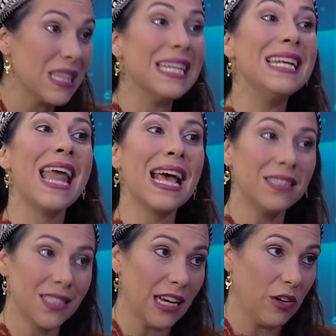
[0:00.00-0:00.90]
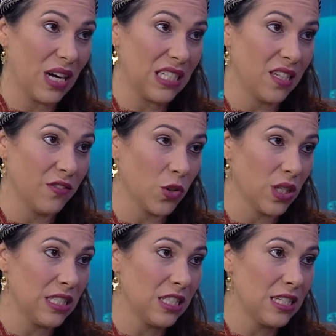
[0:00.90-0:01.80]
But the next generation of
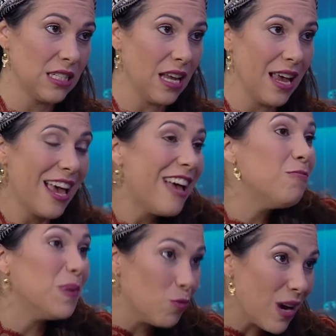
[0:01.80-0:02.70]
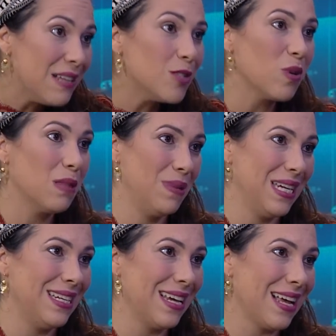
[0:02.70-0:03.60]
Christians have been raised with
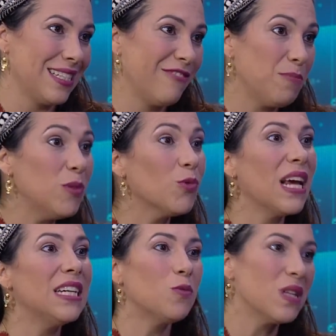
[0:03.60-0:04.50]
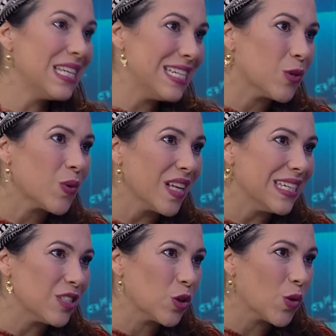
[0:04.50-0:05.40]
BDS, have been raised with Israel
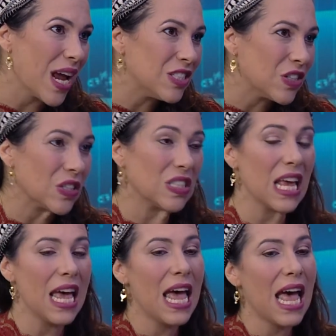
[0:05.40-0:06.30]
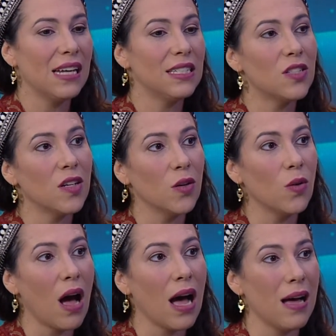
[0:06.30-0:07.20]
as aggressors. And so